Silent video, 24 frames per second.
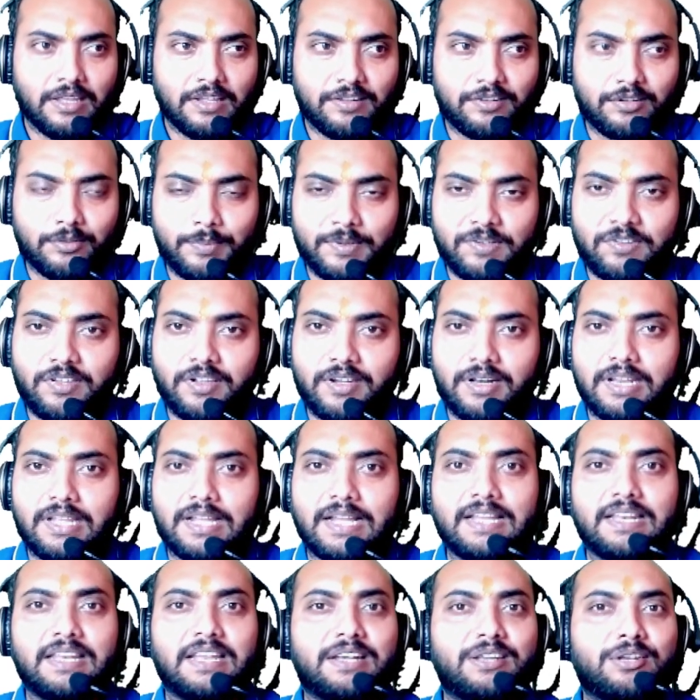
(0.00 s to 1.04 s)
So basically
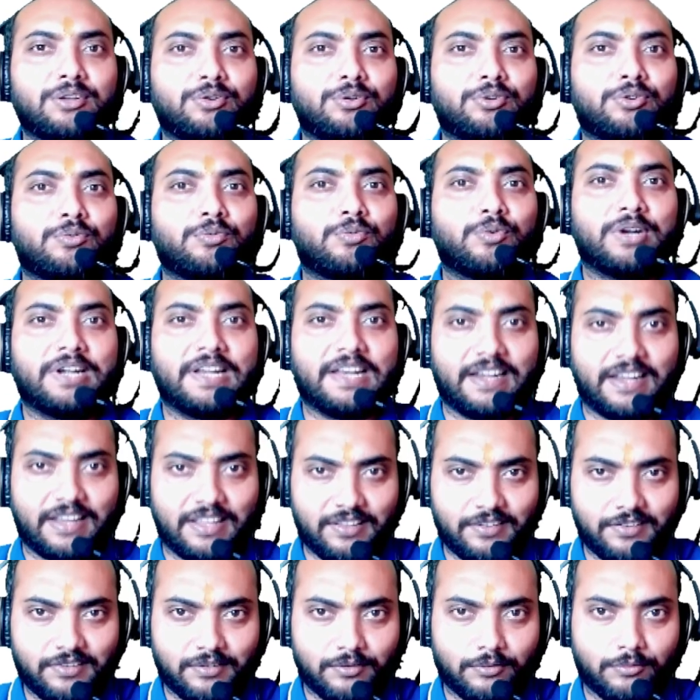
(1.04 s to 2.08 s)
I'll let you know what
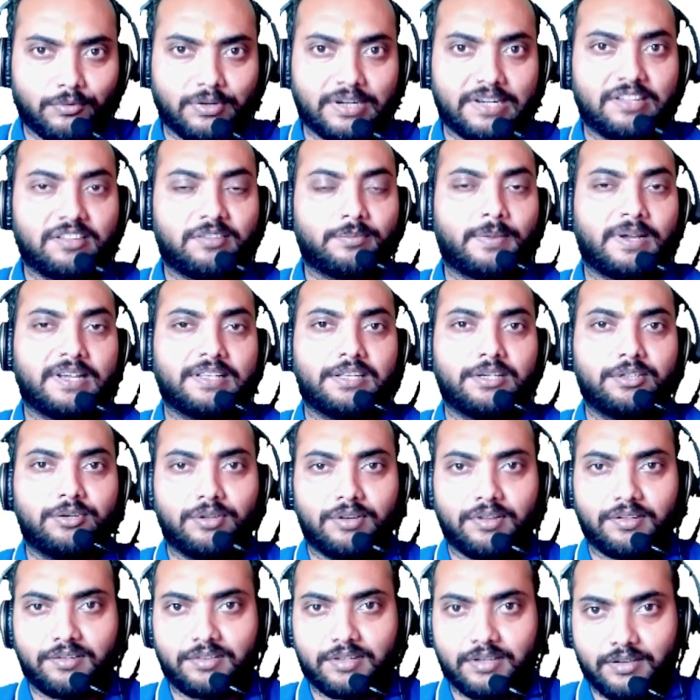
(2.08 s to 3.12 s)
is
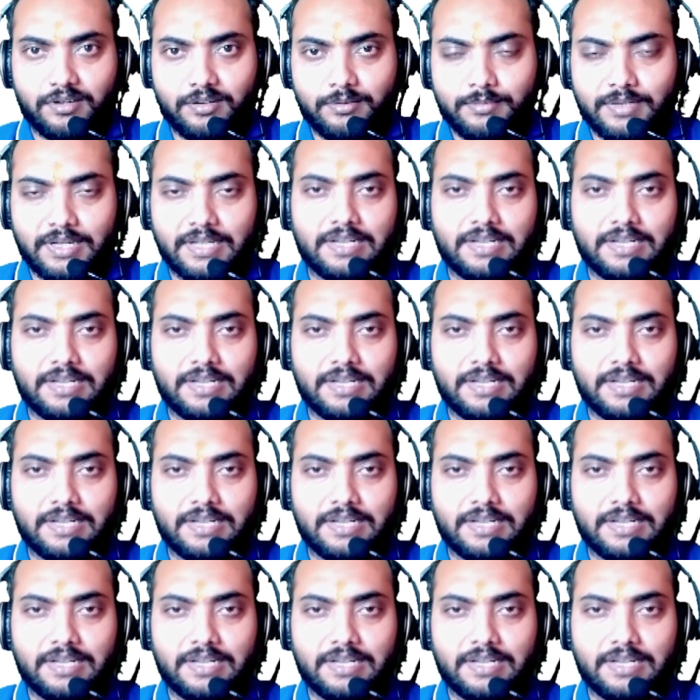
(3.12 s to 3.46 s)
Pythagoras theorem,